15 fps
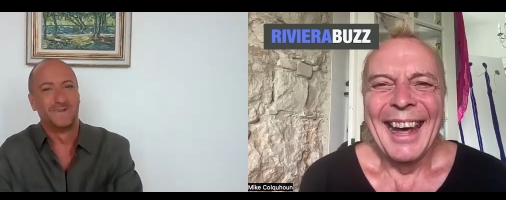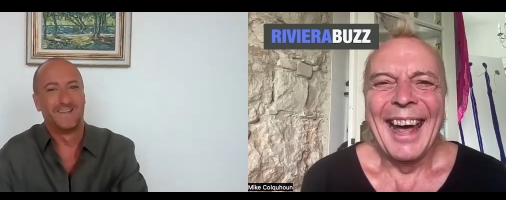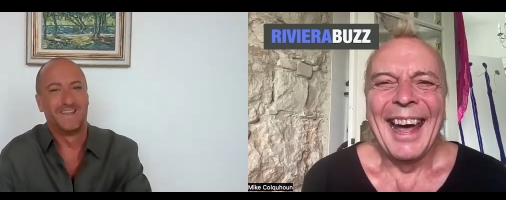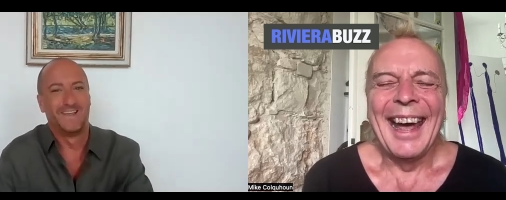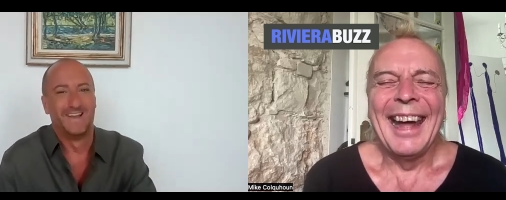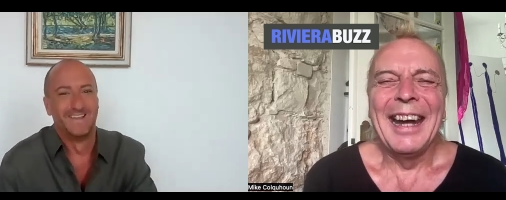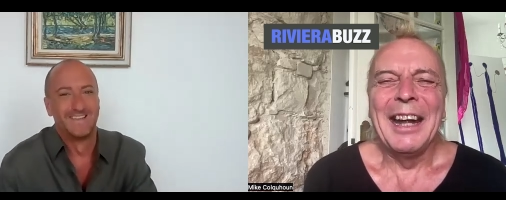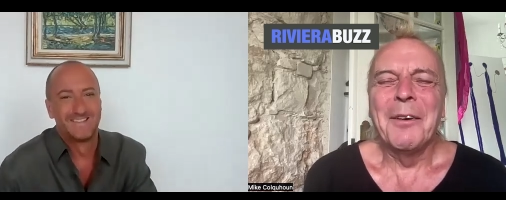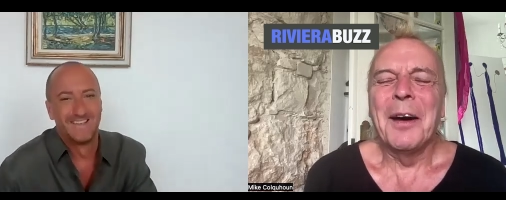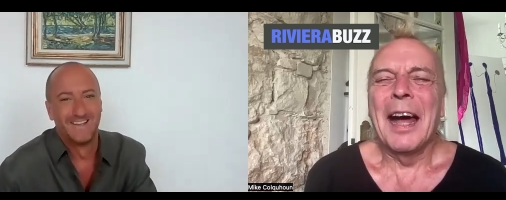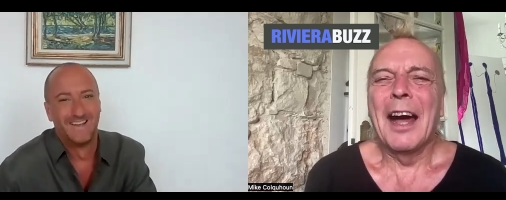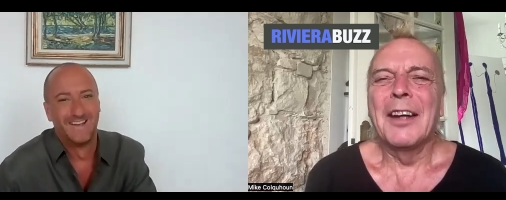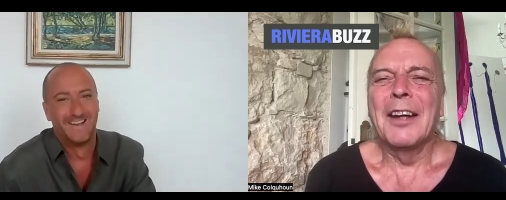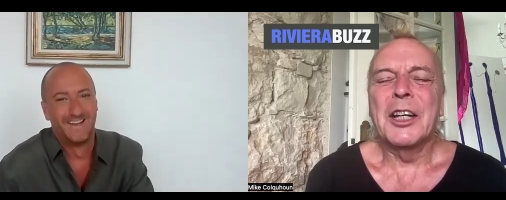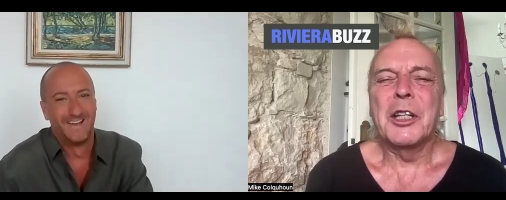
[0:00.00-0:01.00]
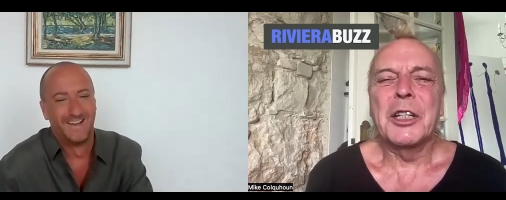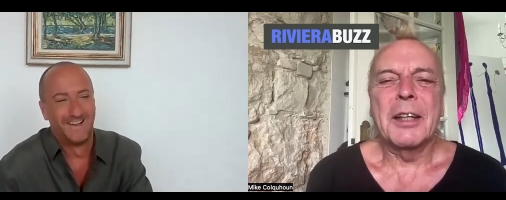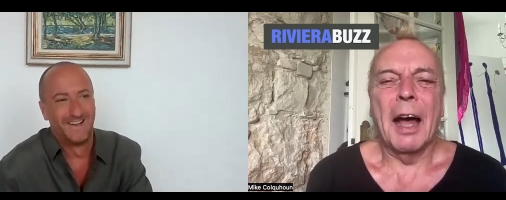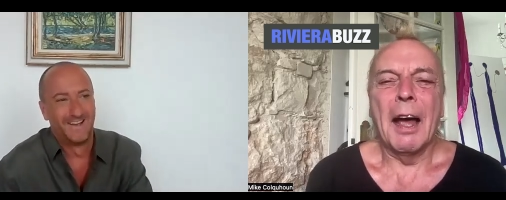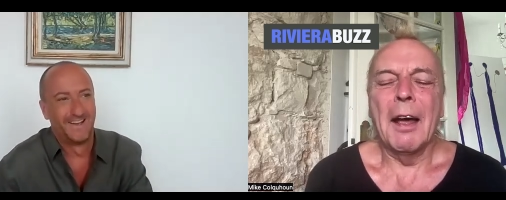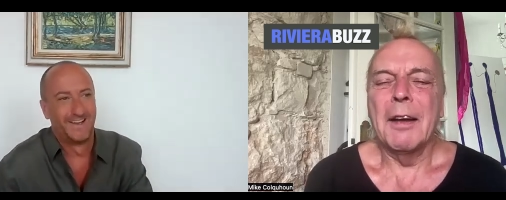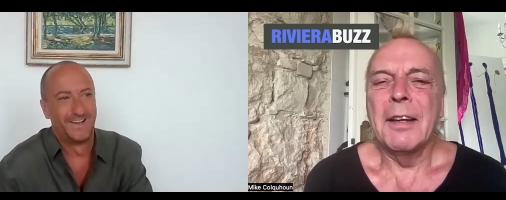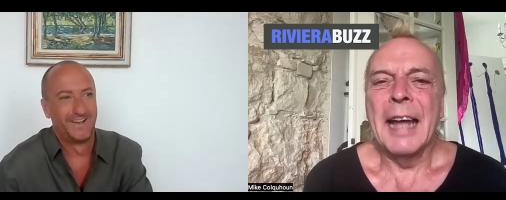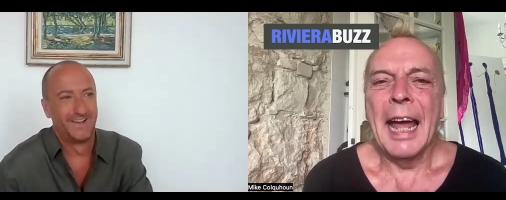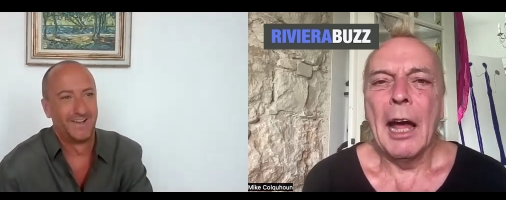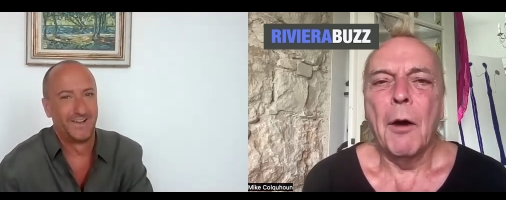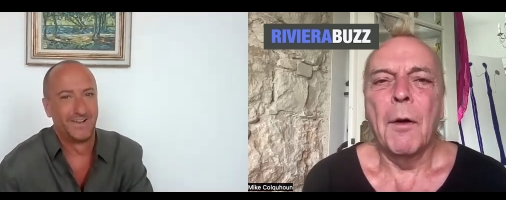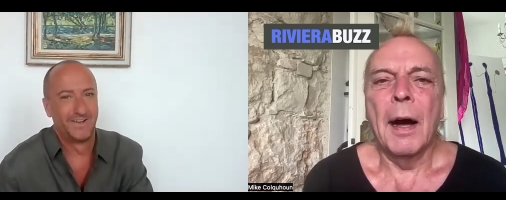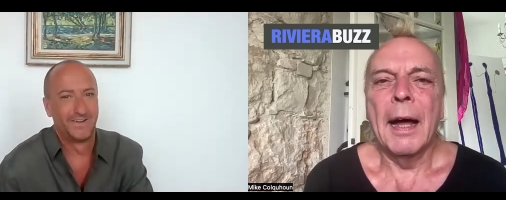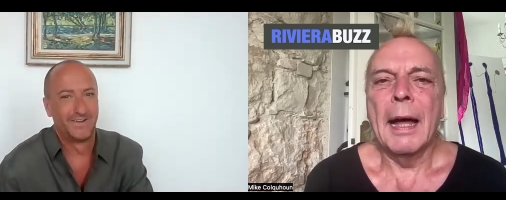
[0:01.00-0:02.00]
Speaker 1: anyway, I just I
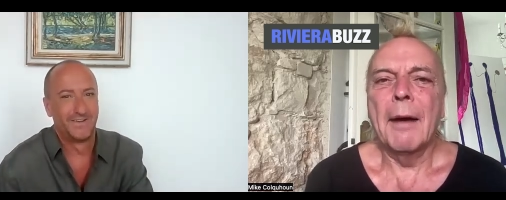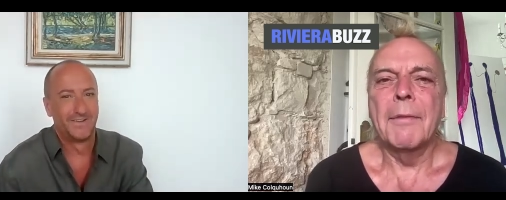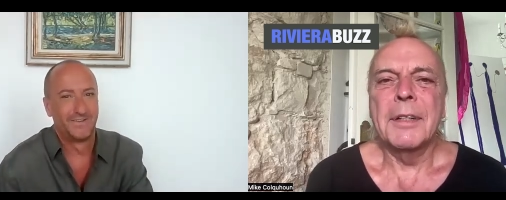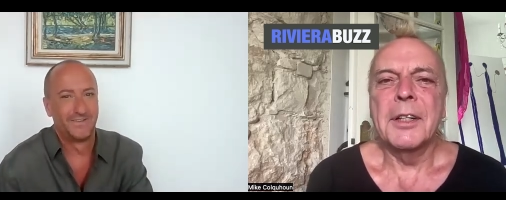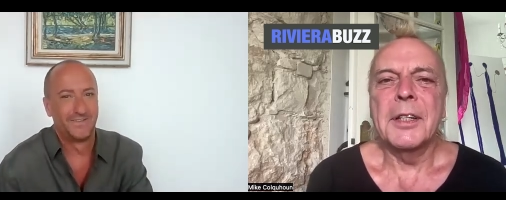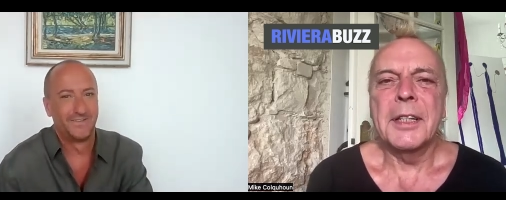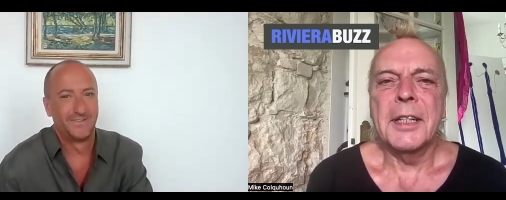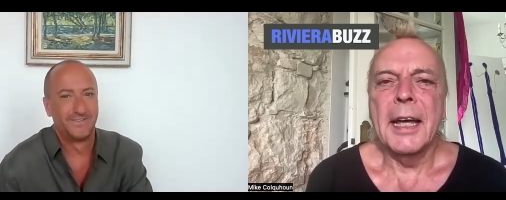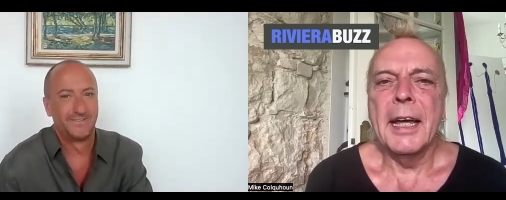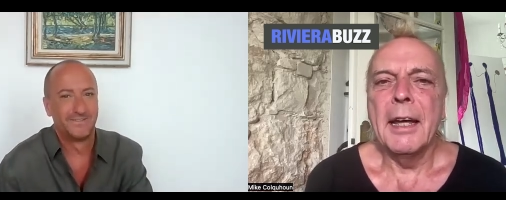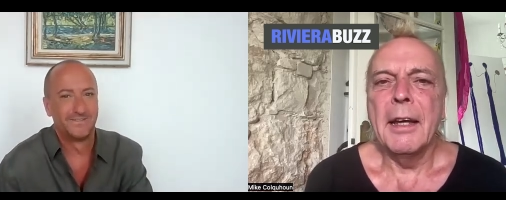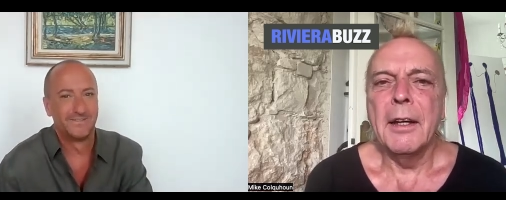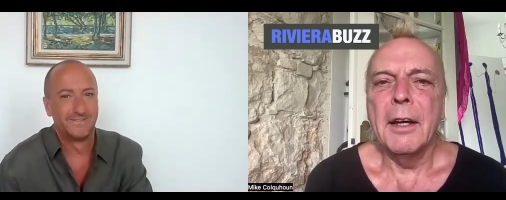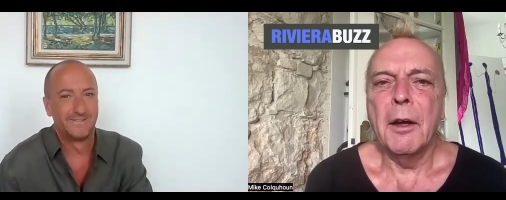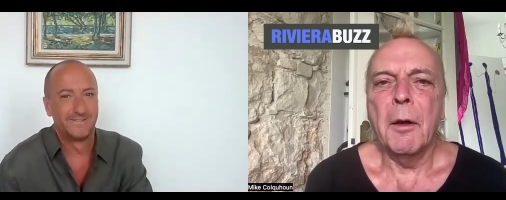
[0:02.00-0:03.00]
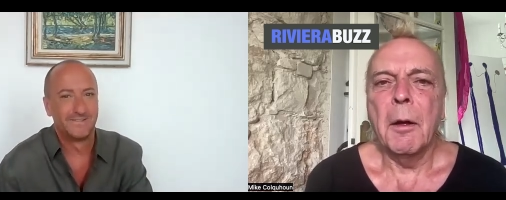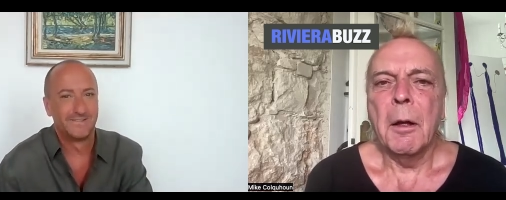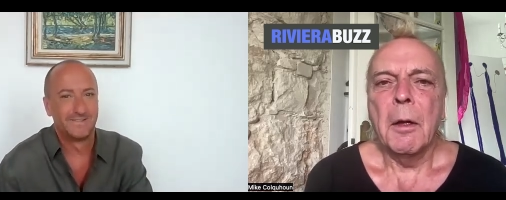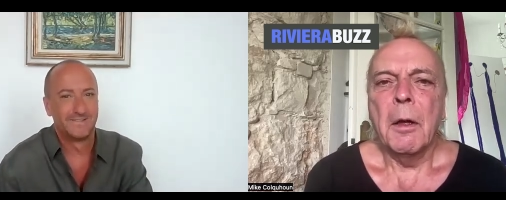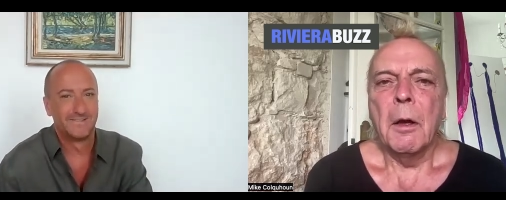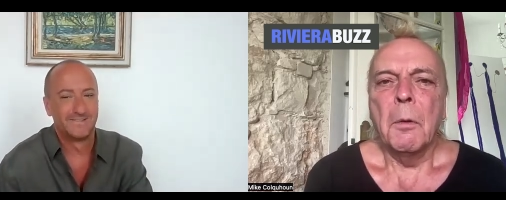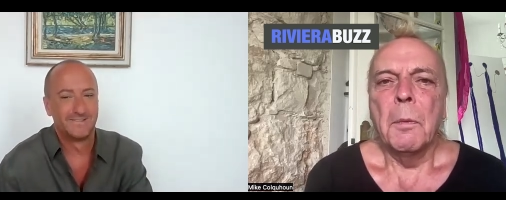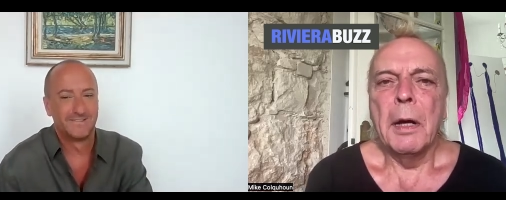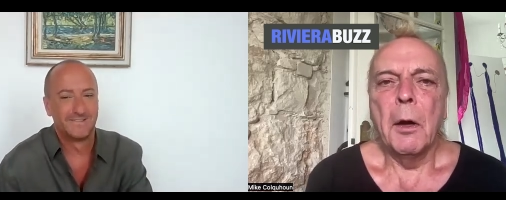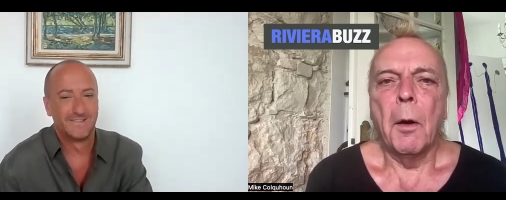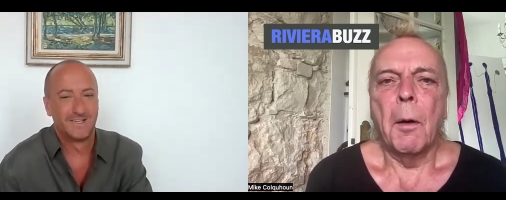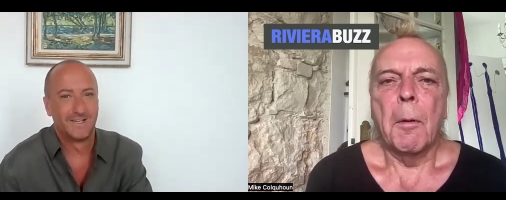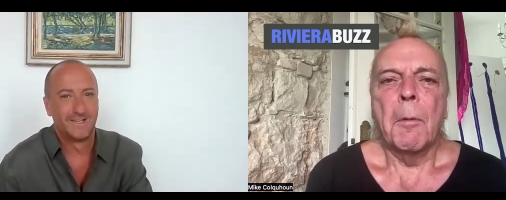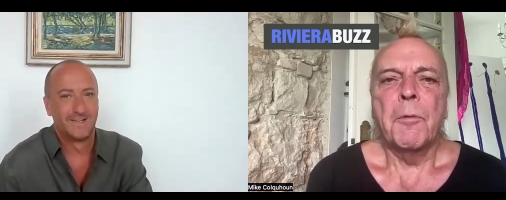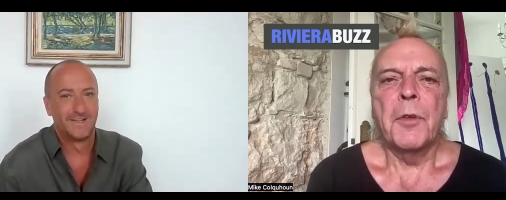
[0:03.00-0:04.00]
now I have to say, uh,
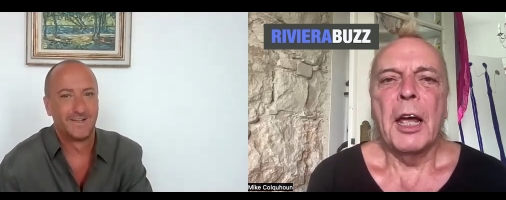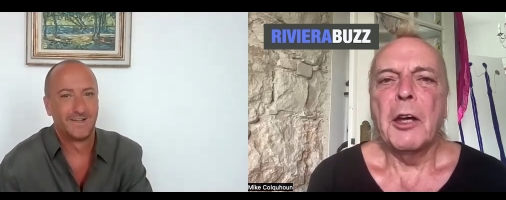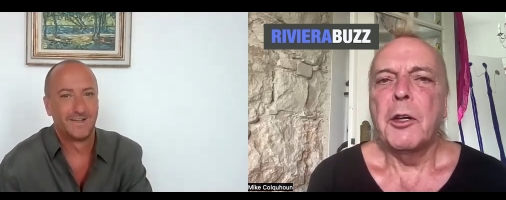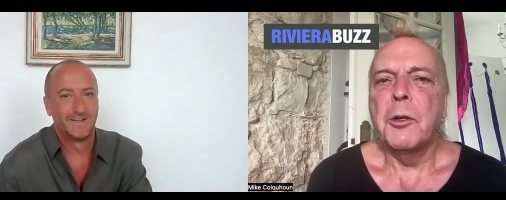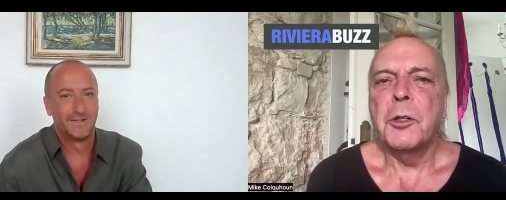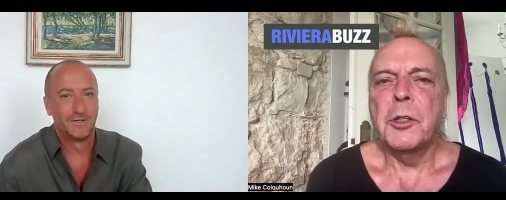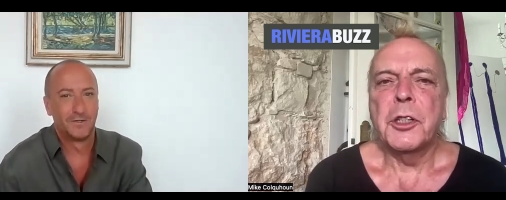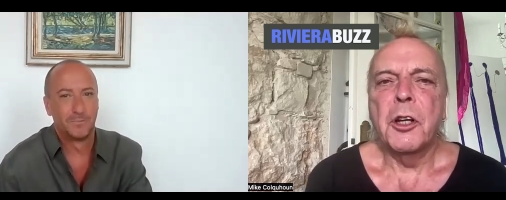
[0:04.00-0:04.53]
well, thank you